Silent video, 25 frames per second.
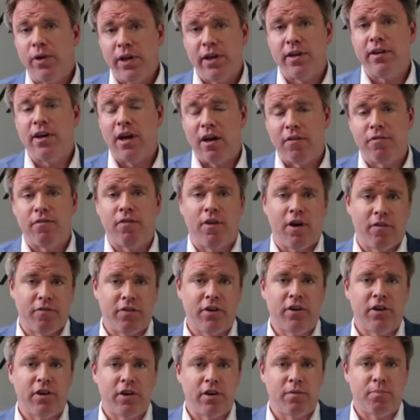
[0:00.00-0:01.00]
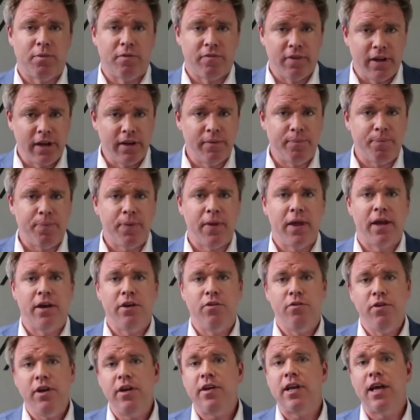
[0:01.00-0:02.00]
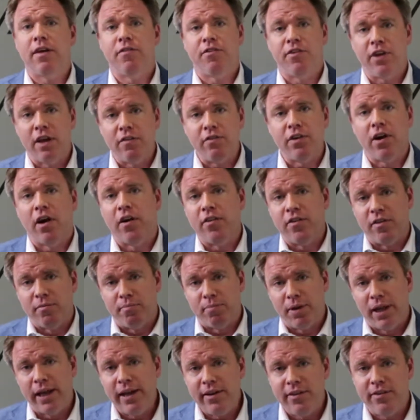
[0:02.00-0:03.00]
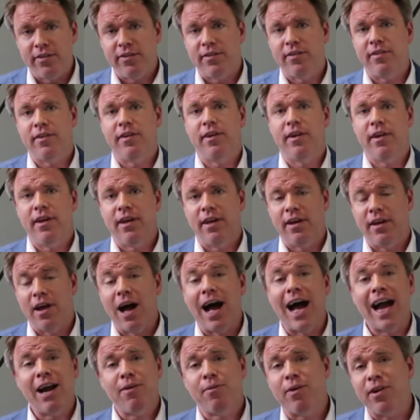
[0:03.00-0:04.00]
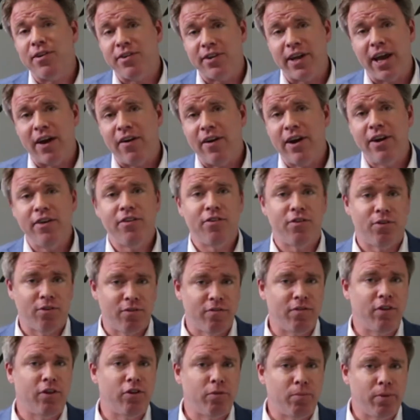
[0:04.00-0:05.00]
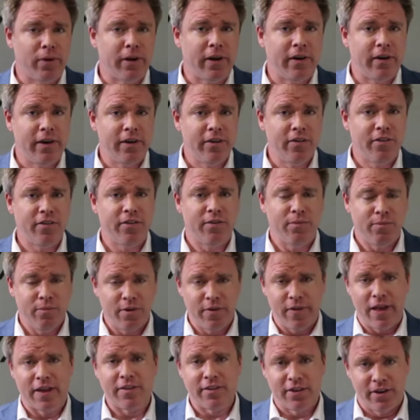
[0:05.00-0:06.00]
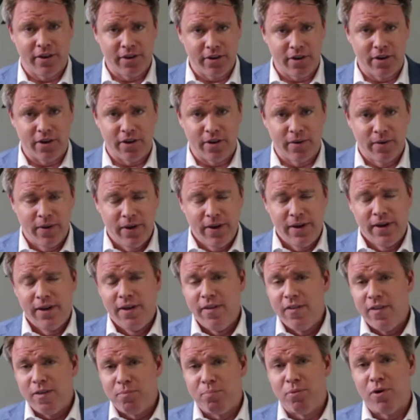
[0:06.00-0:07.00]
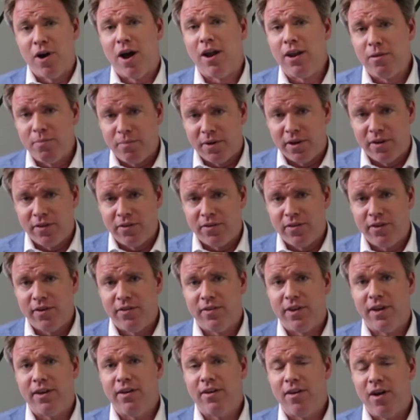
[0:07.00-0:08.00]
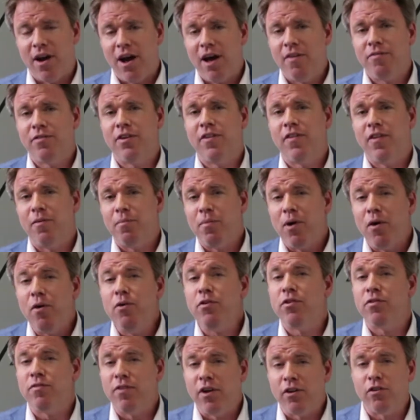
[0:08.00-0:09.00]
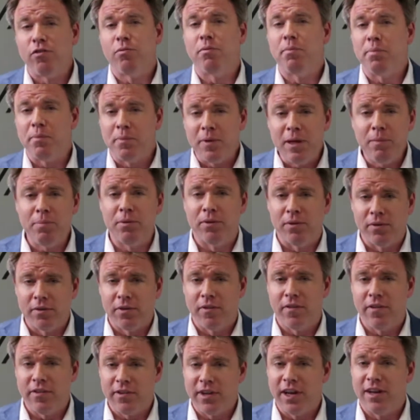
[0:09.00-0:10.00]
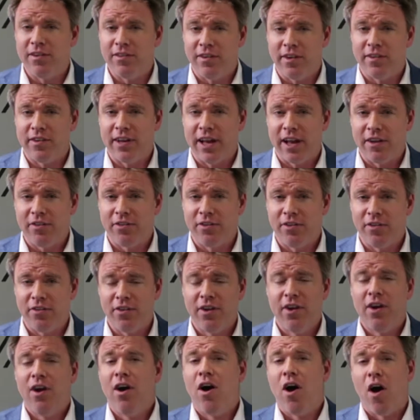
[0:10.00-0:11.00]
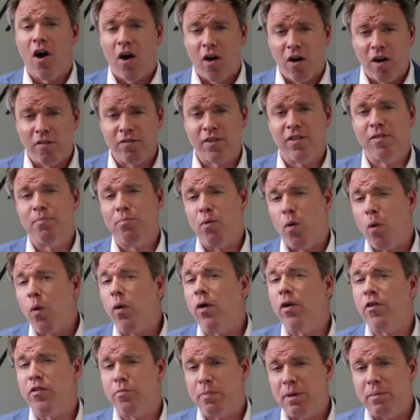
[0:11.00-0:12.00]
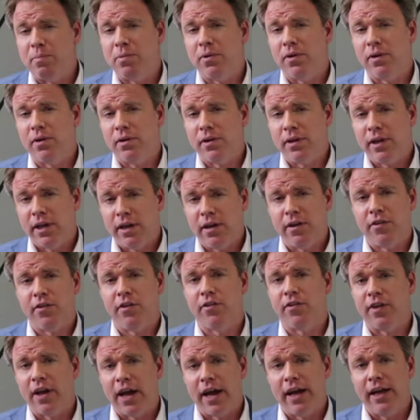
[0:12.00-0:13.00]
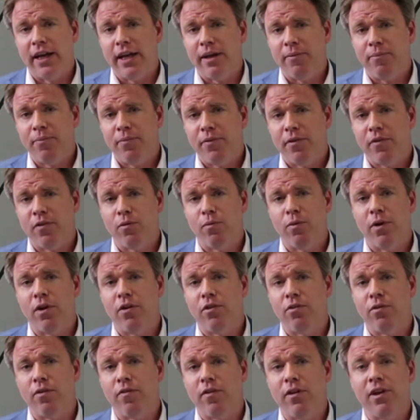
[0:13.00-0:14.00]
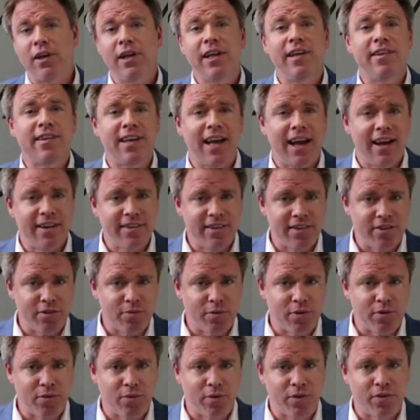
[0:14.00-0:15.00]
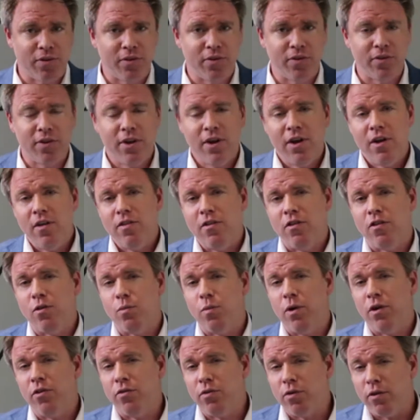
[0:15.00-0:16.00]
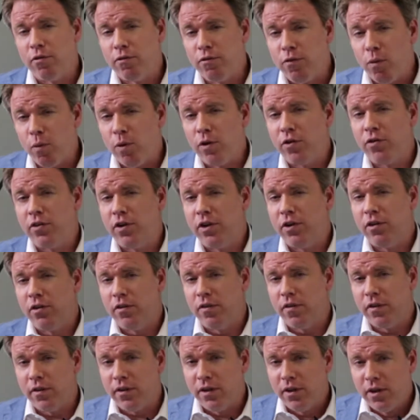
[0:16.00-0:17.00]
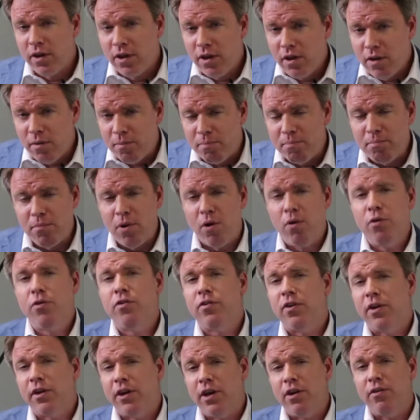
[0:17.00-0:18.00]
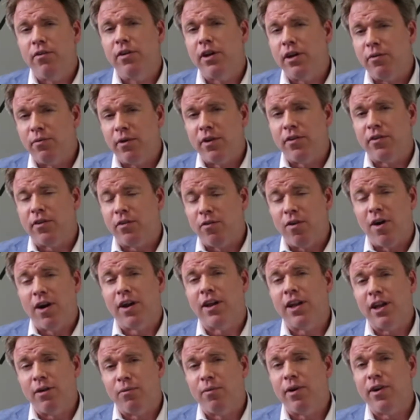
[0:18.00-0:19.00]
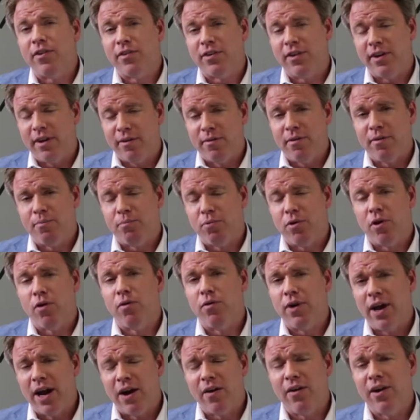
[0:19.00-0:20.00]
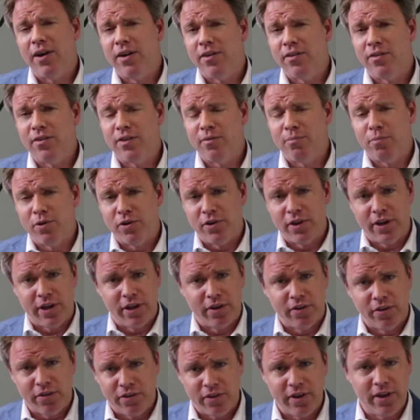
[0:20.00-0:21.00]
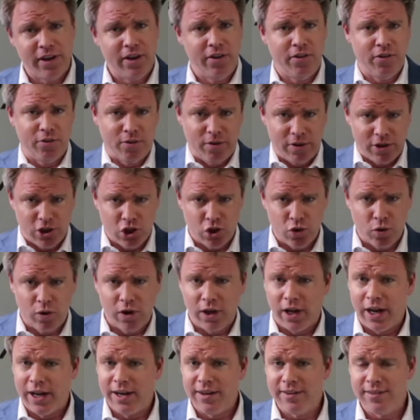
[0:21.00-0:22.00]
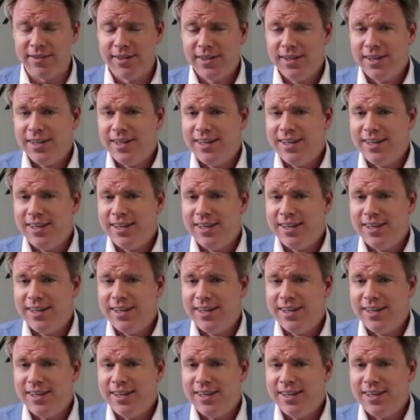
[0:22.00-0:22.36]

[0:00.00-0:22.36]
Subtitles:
really tough often to prevent, and you need to have safeguards in place in high-risk areas or vulnerable areas where that's going to occur. The problem is that often the most vulnerable people to these kinds of disasters are often the poorest people in a society. They're the ones who have the least access to resources. They're the ones who are forced into the most acutely chronically risk-prone areas in particular cities or on shorelines.